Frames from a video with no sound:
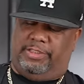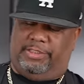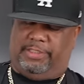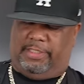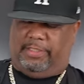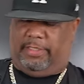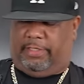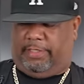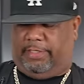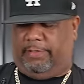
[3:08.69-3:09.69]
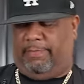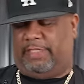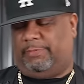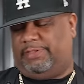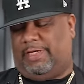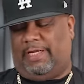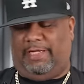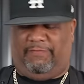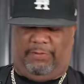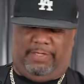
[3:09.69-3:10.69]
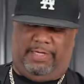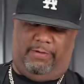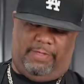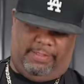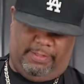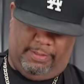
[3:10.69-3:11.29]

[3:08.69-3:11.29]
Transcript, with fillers: the measurements that I give you anyway.